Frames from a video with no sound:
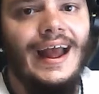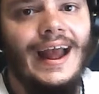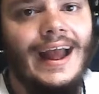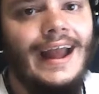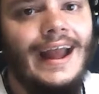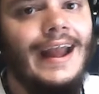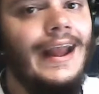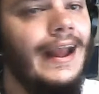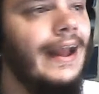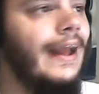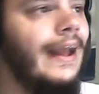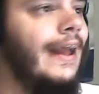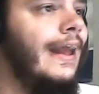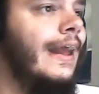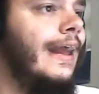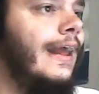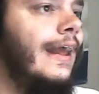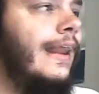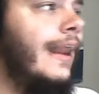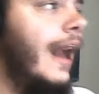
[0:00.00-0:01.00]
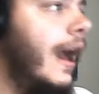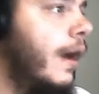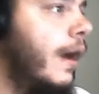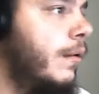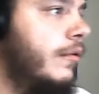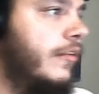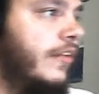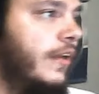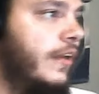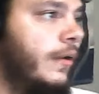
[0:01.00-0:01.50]
And I will
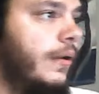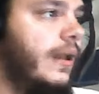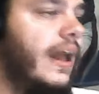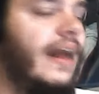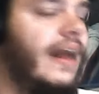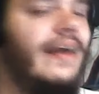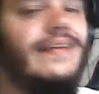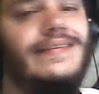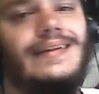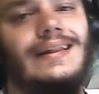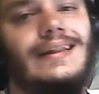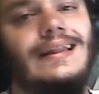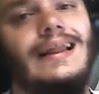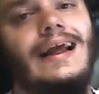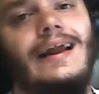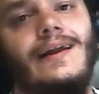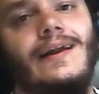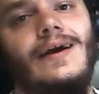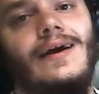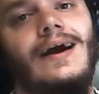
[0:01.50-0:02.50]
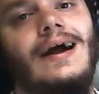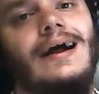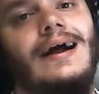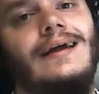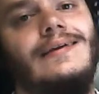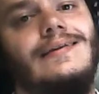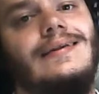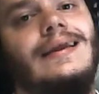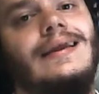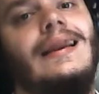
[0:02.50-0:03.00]
see you guys later
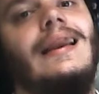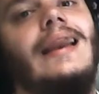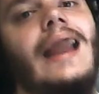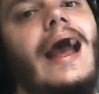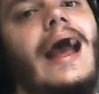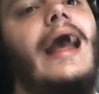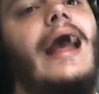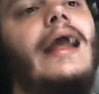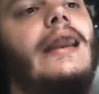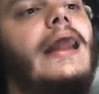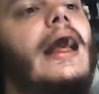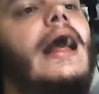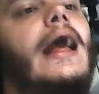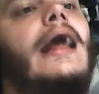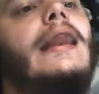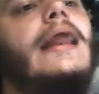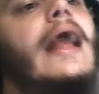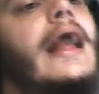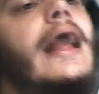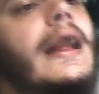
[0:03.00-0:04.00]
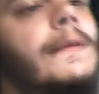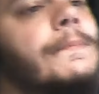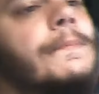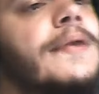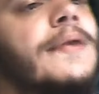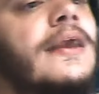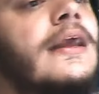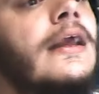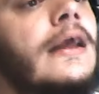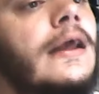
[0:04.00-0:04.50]
on tonight at 8
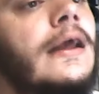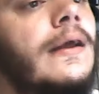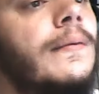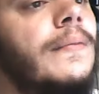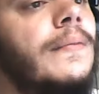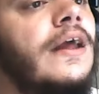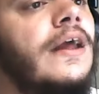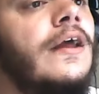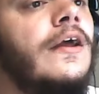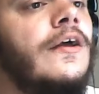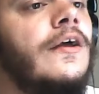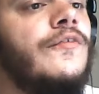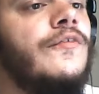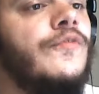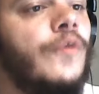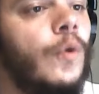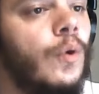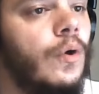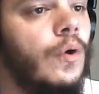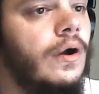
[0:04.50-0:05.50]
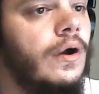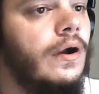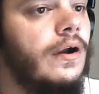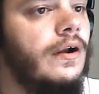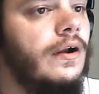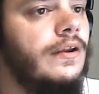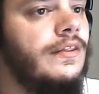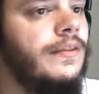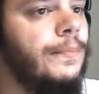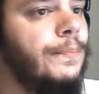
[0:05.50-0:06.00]
p.m.
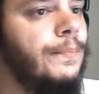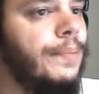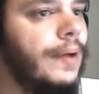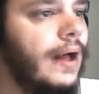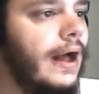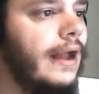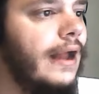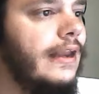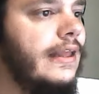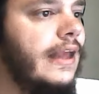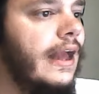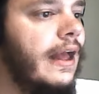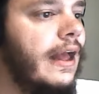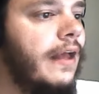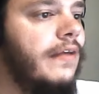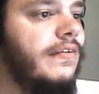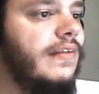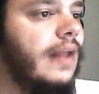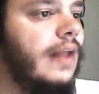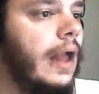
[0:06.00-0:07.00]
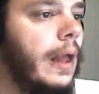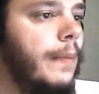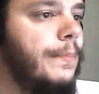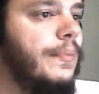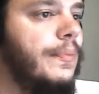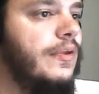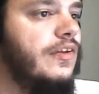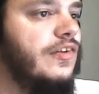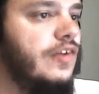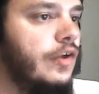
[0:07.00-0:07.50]
for the podcast
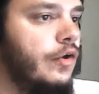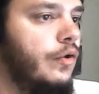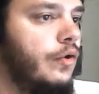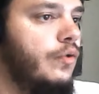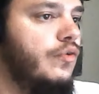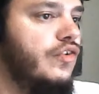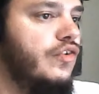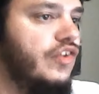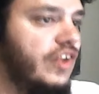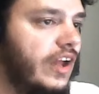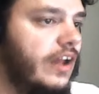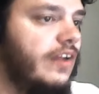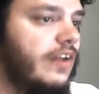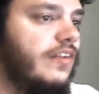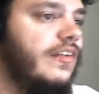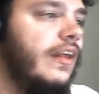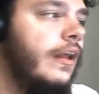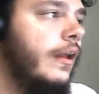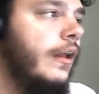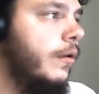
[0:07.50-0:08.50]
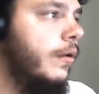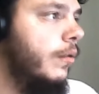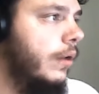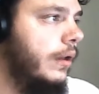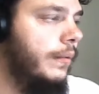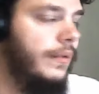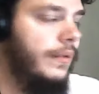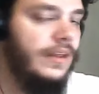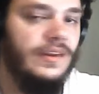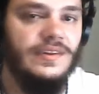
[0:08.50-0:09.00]
episode 6. We're
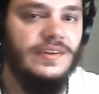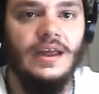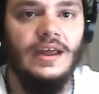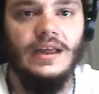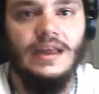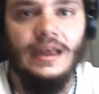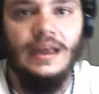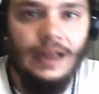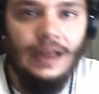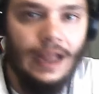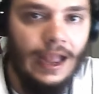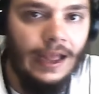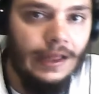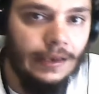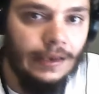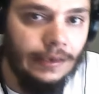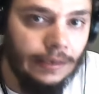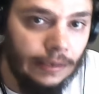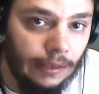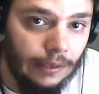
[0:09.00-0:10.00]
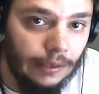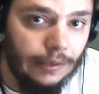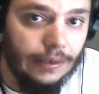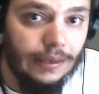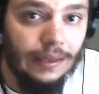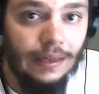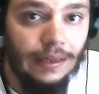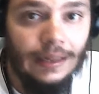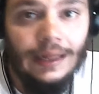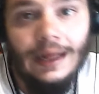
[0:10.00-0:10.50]
going to be taking a look
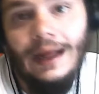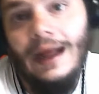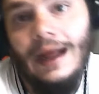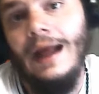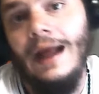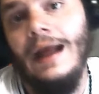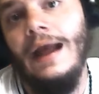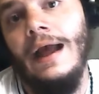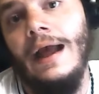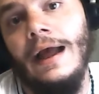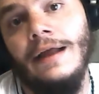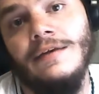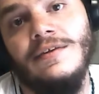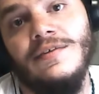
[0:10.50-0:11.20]
at